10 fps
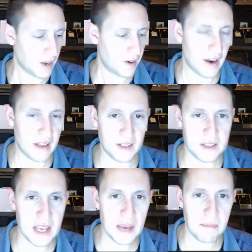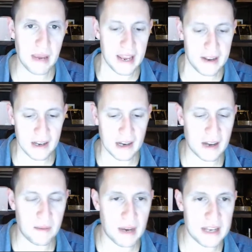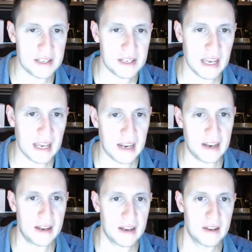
All right, let's get Panda on my skin.